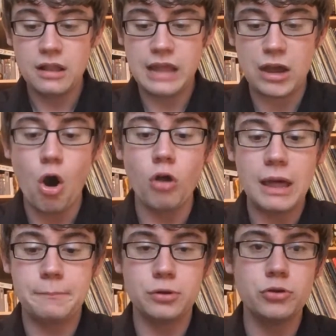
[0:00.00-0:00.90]

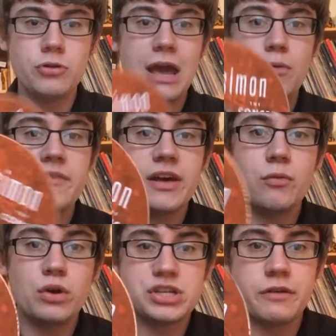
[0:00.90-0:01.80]
like Blu-ray with
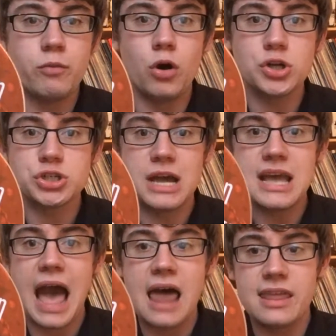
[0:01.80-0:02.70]
it, which I've watched
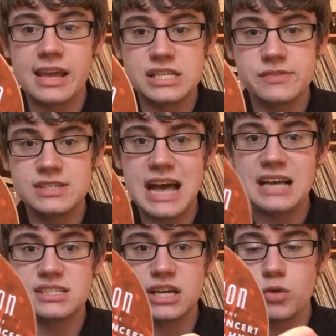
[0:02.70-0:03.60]
like, and like it's
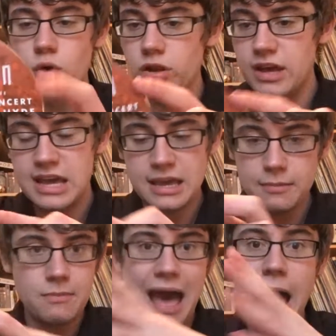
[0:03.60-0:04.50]
fantastic
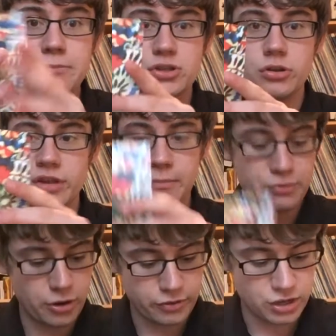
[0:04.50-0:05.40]
quality, absolutely
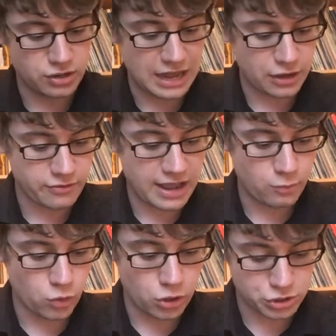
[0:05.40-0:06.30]
brilliant, like
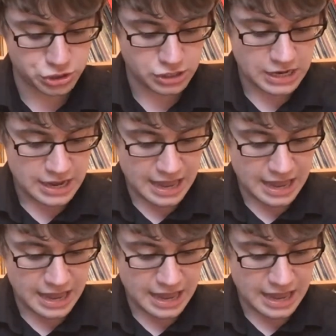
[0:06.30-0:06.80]
great watch.